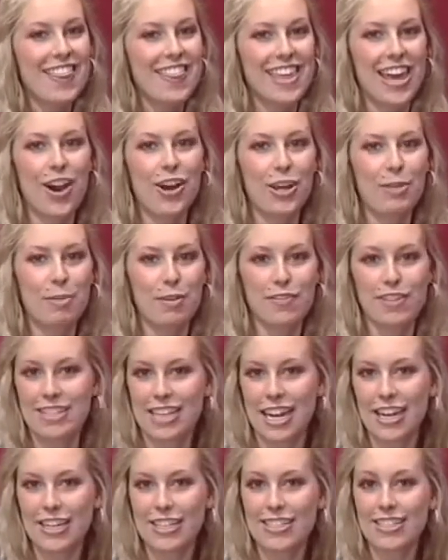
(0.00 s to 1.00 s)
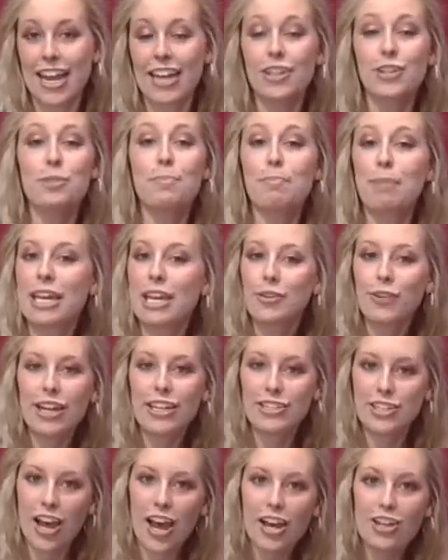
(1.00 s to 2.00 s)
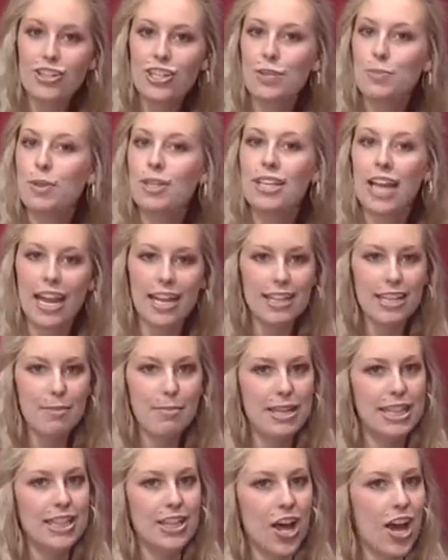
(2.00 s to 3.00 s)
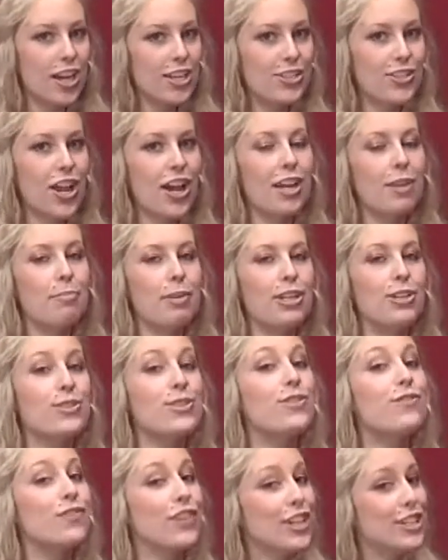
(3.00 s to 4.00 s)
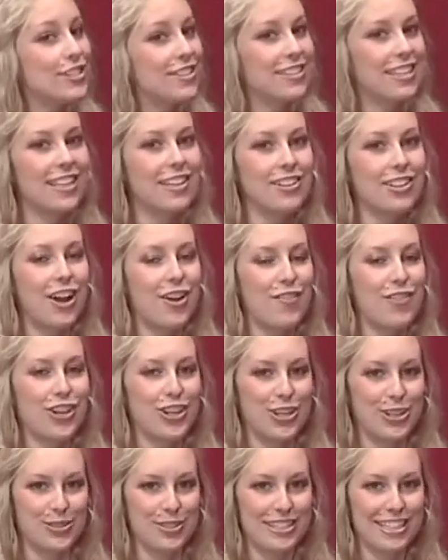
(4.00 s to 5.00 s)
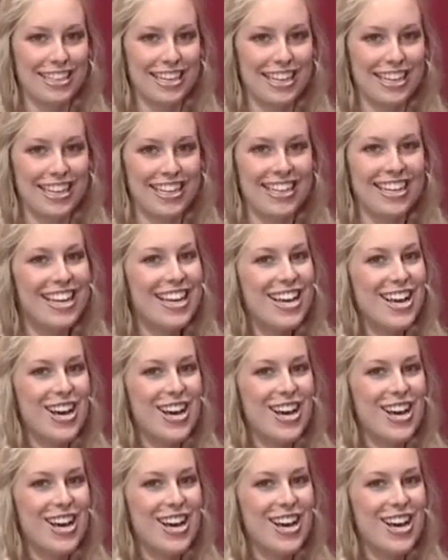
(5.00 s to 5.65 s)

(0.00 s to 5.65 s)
The outcome of the dare is titled Big Red Dodge and will likely be Lock, Stock, and Barrel's first single off their new CD.